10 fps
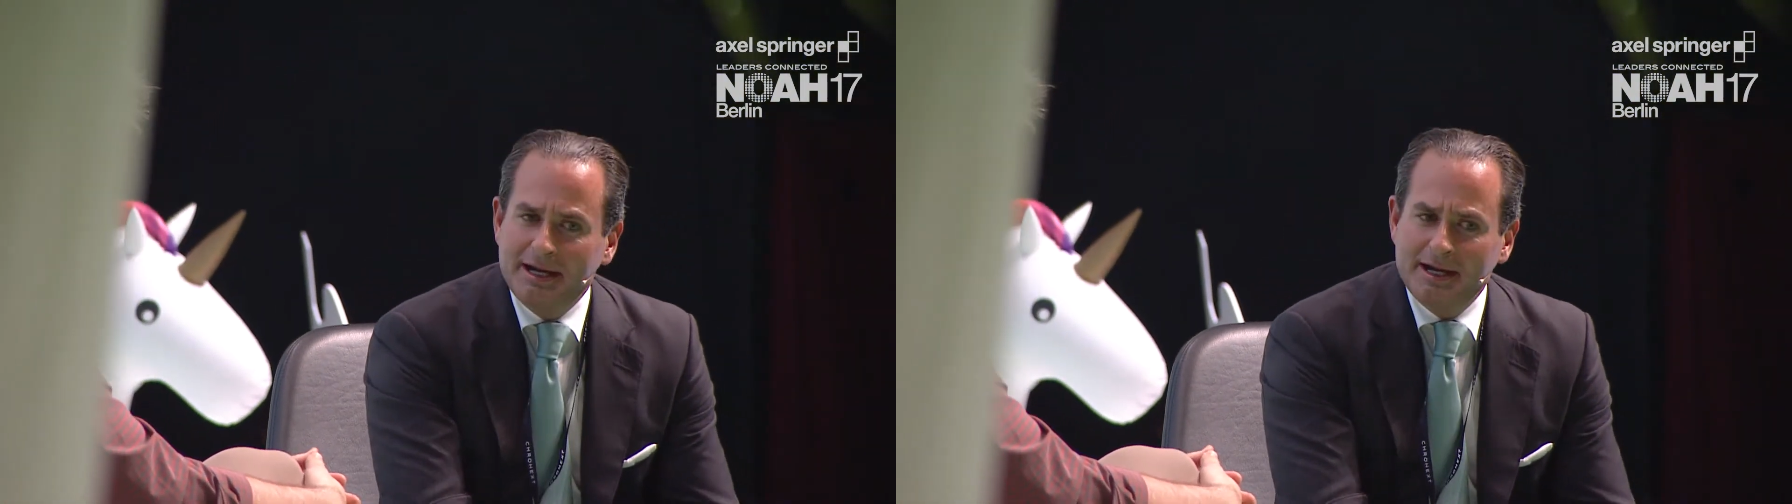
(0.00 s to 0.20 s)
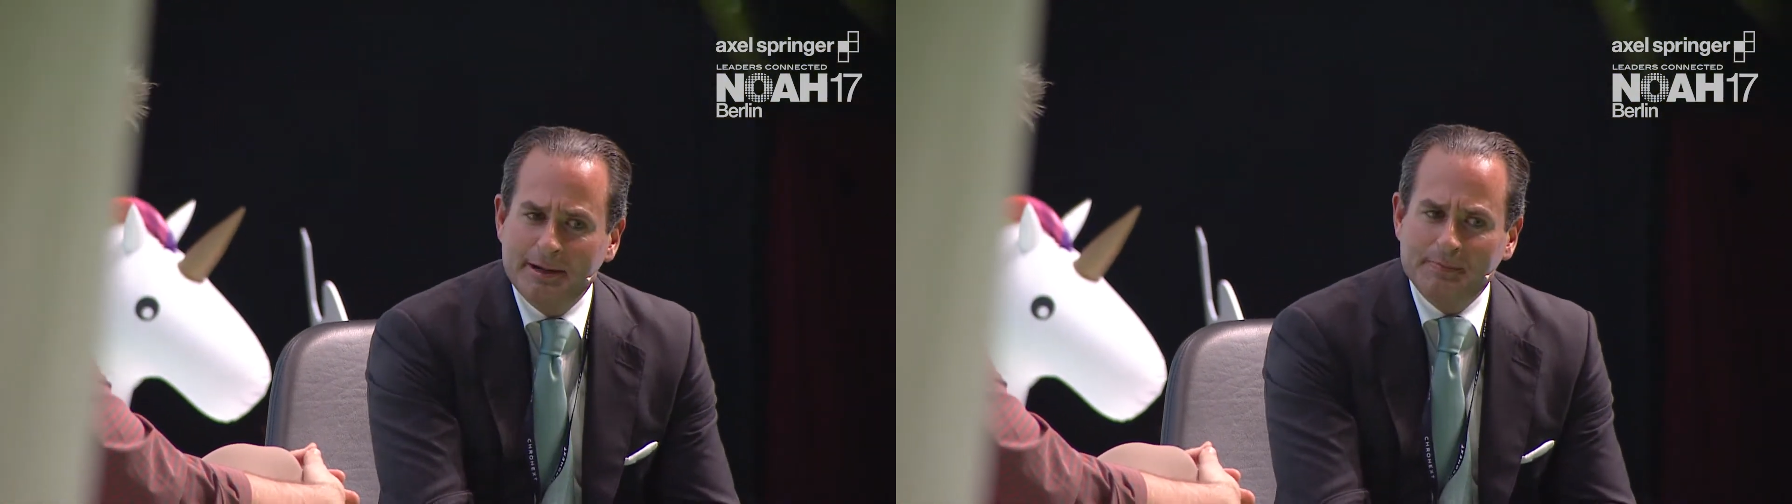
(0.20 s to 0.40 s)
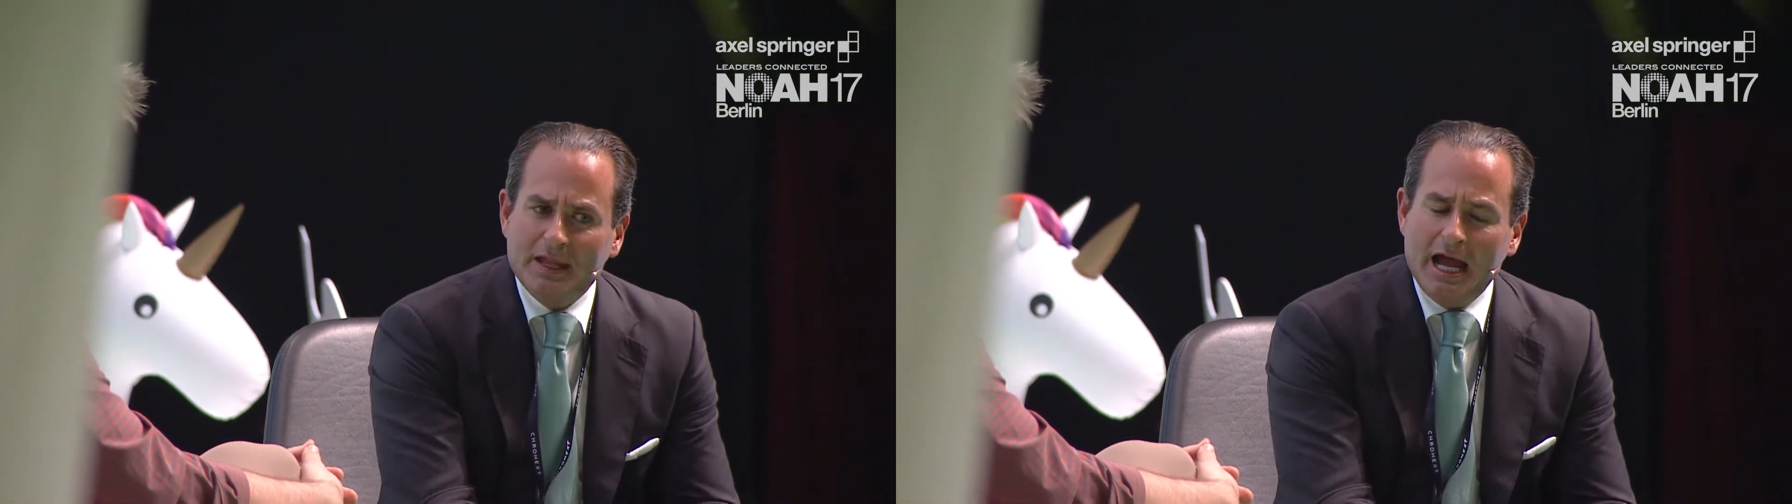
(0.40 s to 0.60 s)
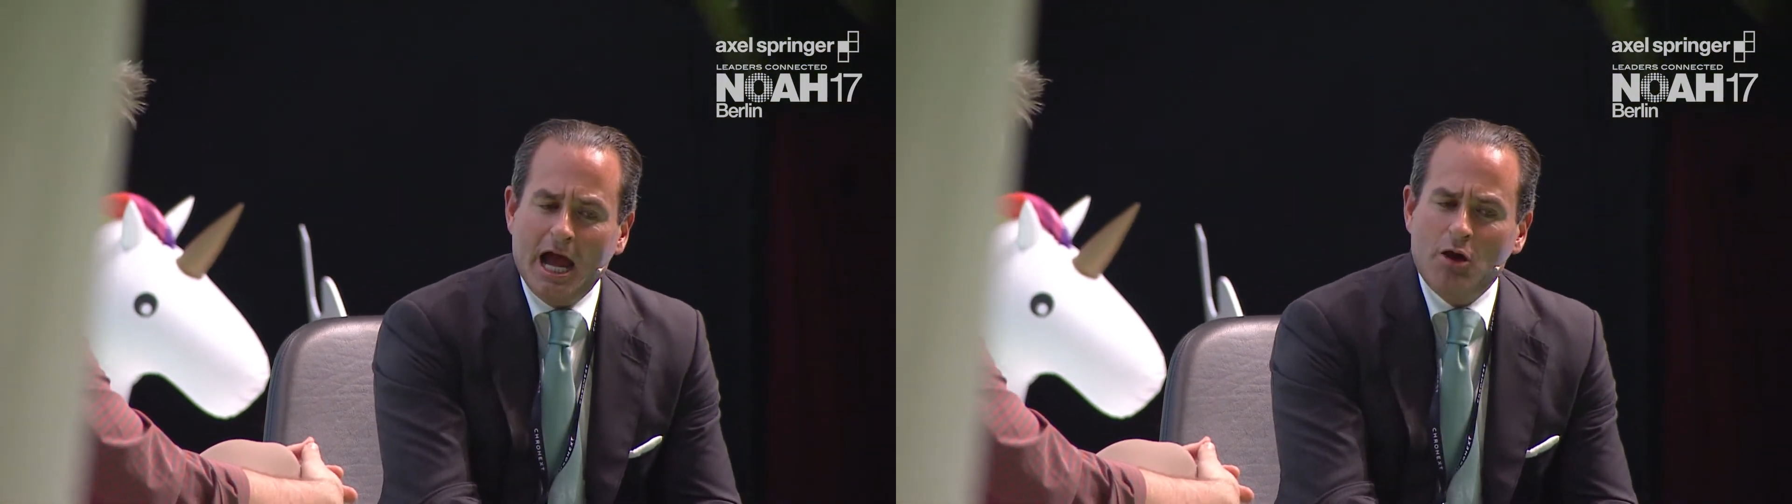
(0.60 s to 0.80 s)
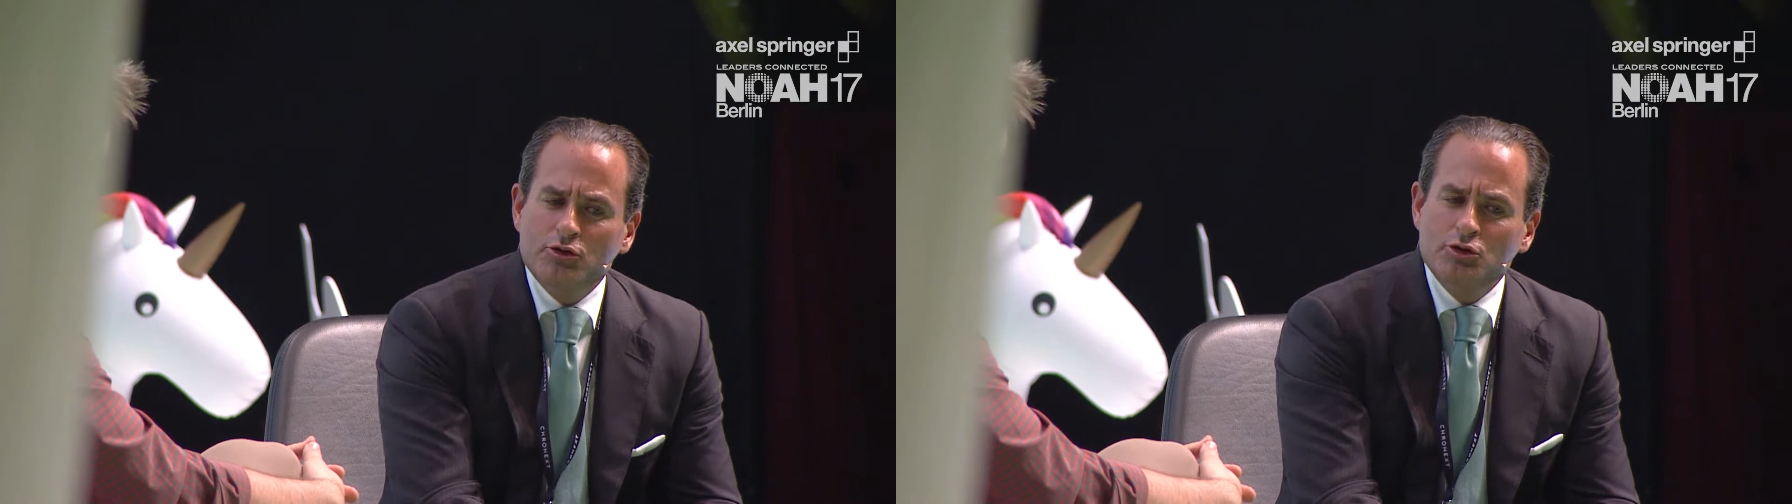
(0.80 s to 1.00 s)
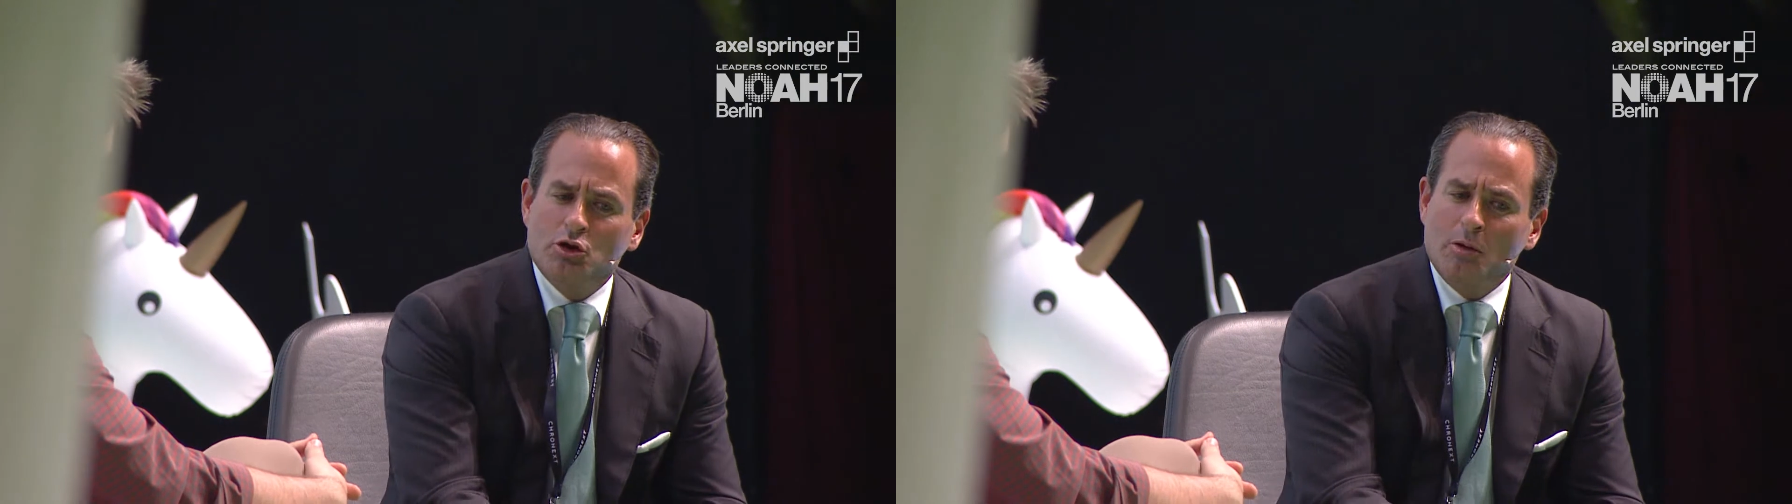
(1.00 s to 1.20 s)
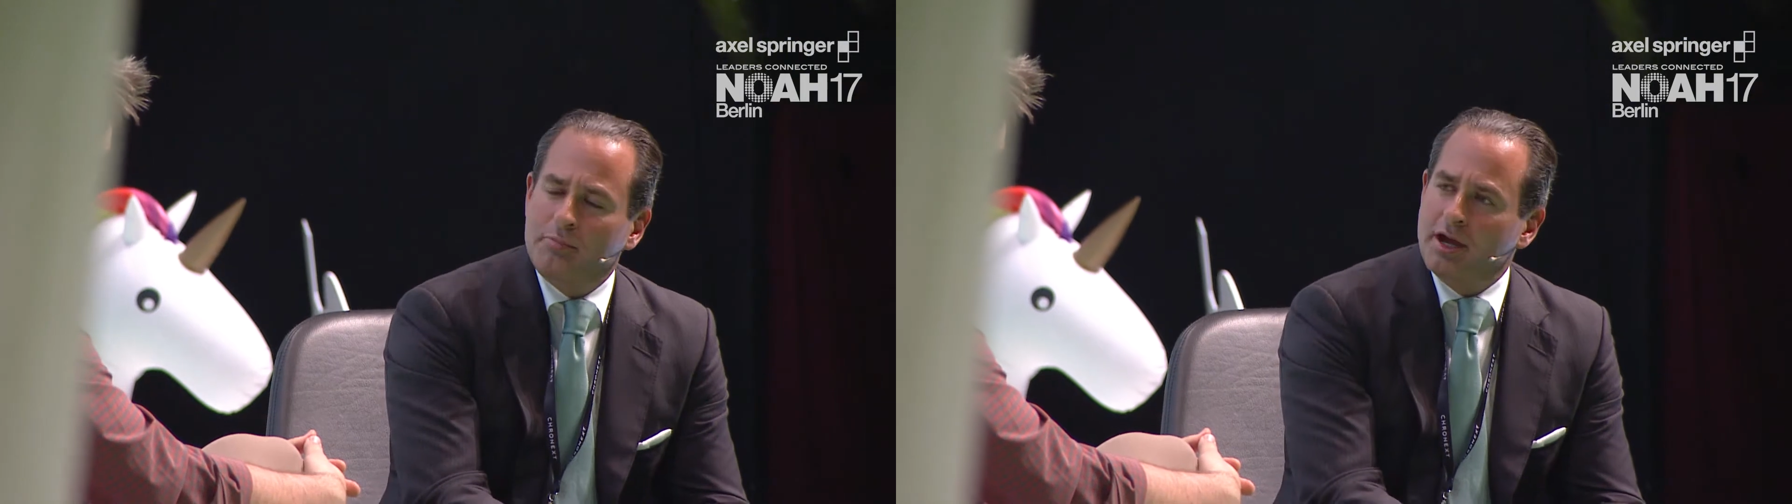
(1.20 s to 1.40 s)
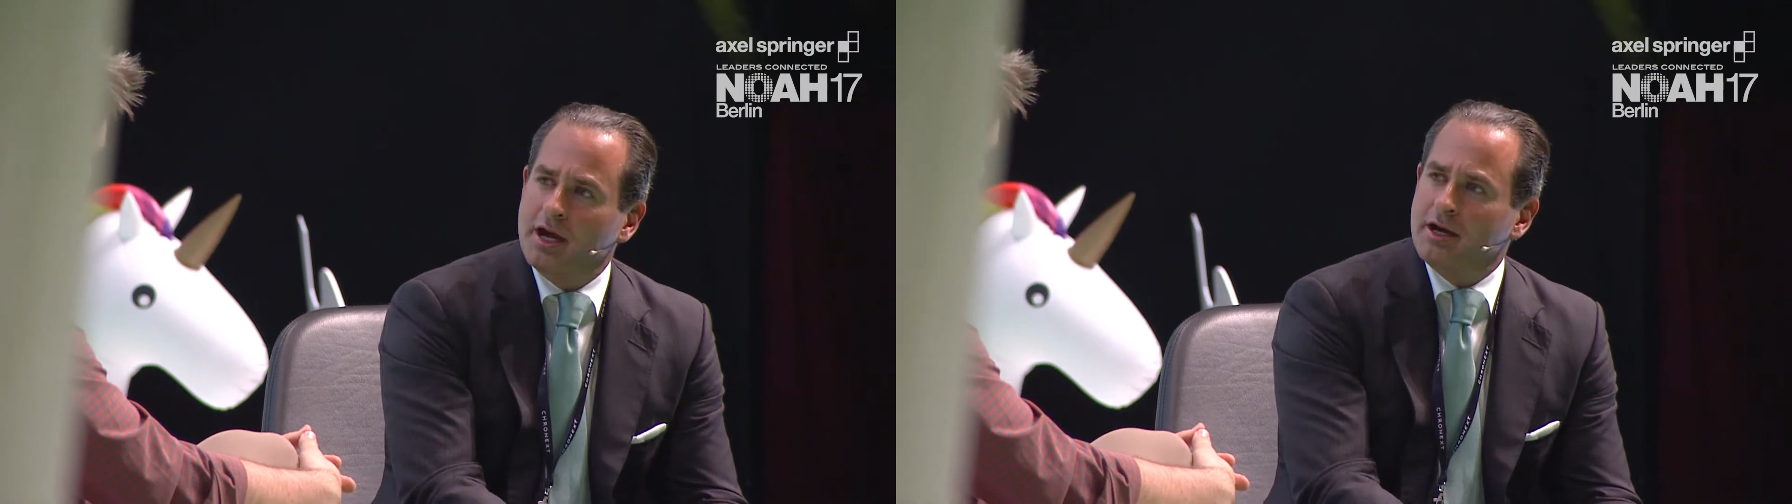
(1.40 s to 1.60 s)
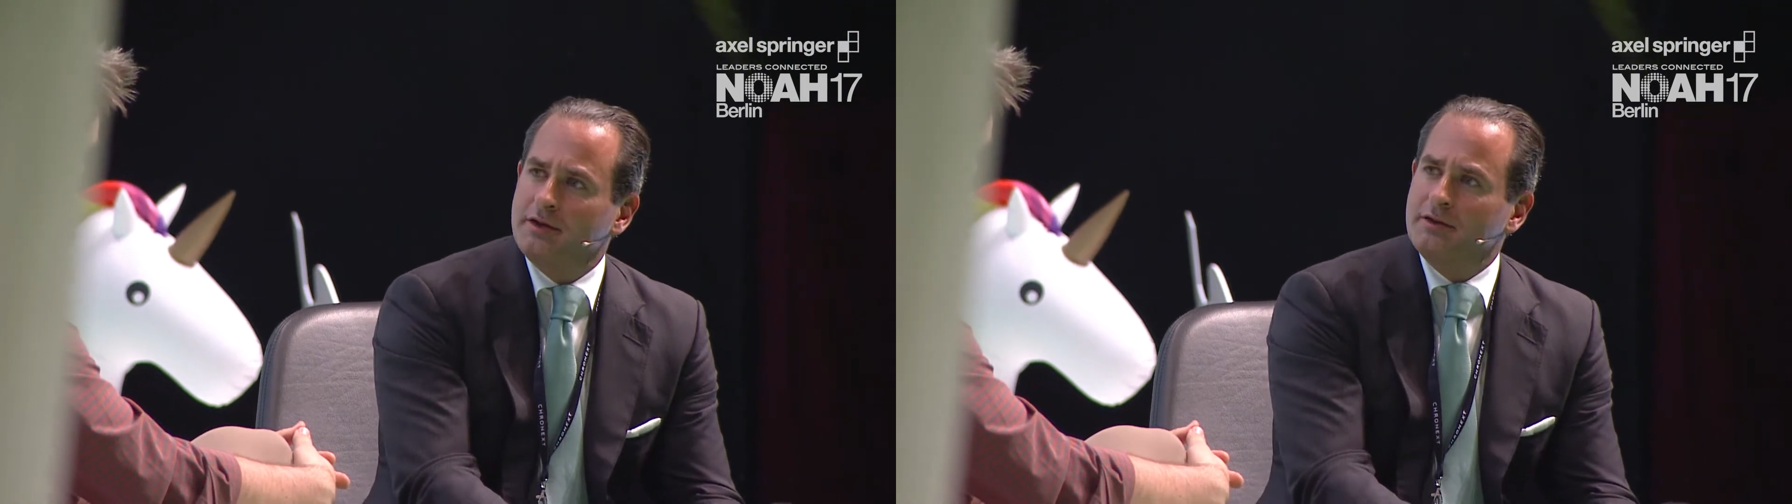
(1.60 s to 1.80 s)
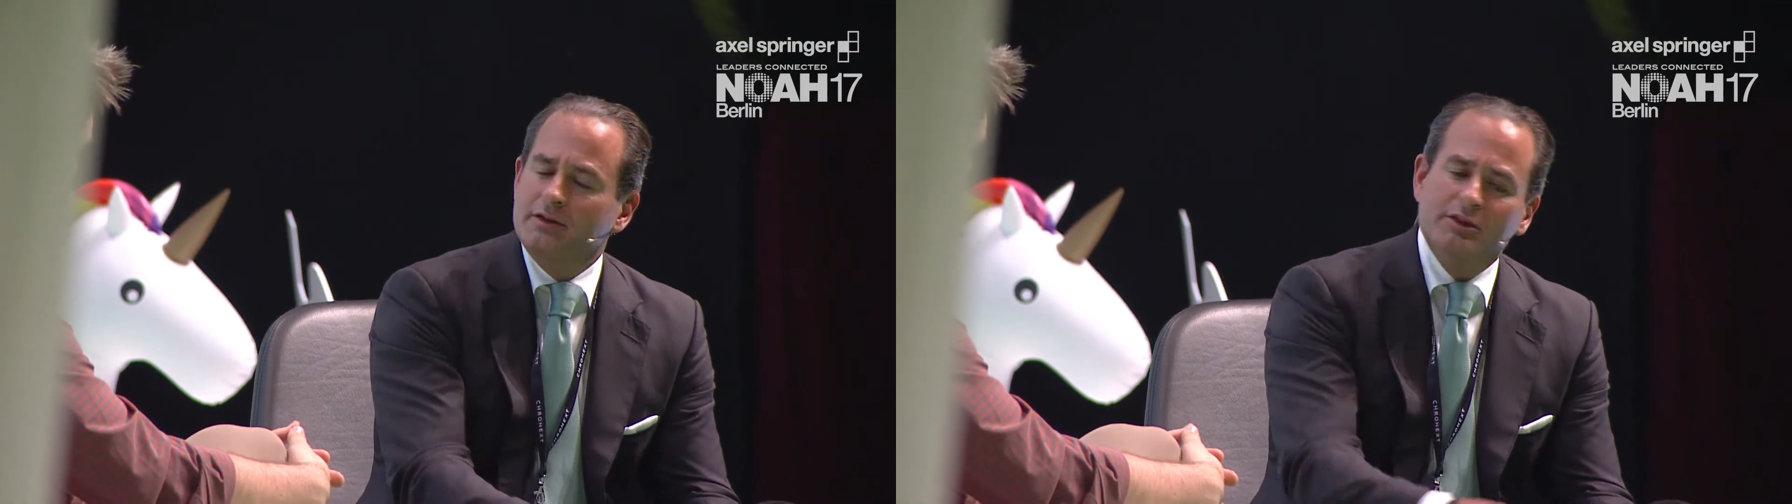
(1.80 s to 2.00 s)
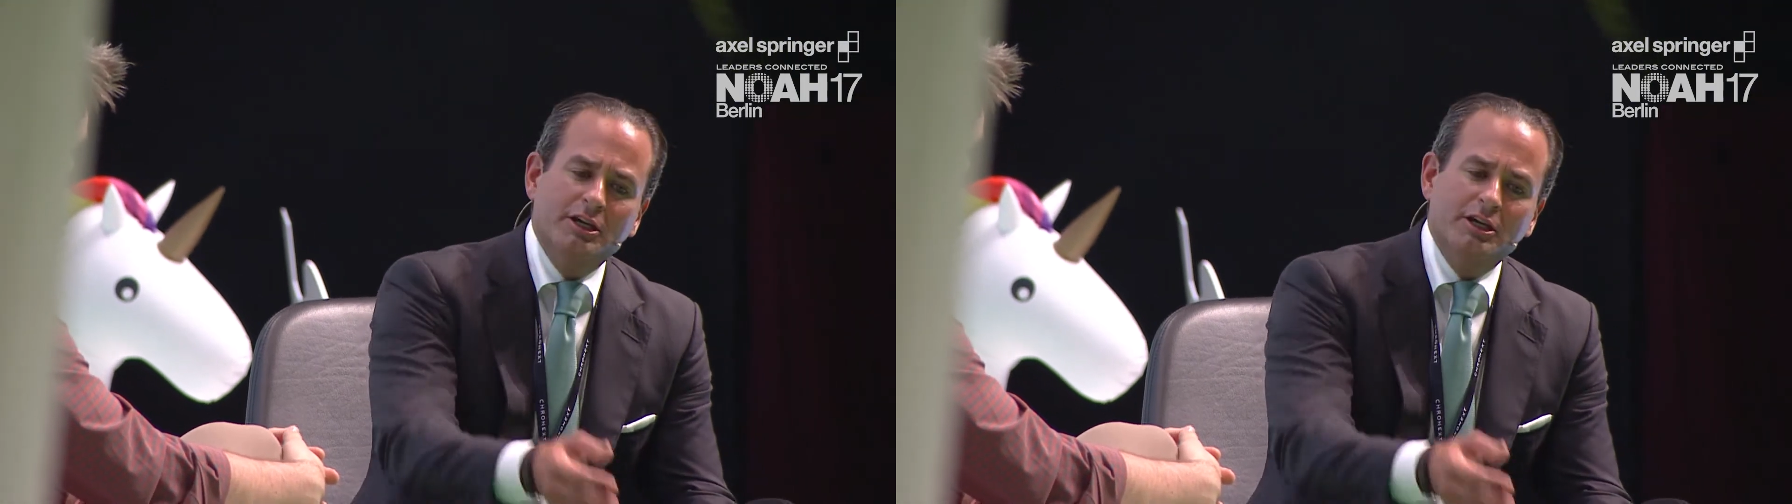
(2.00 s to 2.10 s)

How do you compare